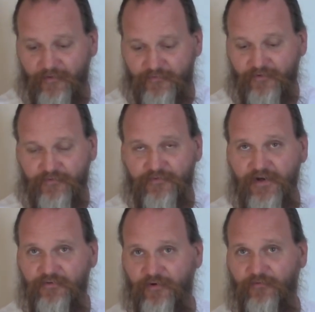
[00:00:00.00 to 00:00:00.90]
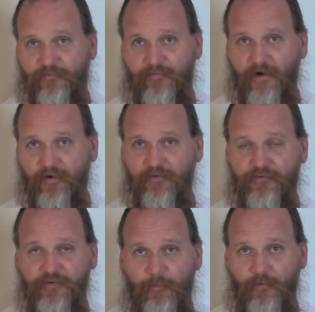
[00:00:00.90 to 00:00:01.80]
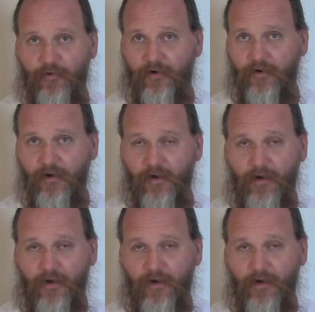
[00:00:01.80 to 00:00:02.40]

The seeds are very similar.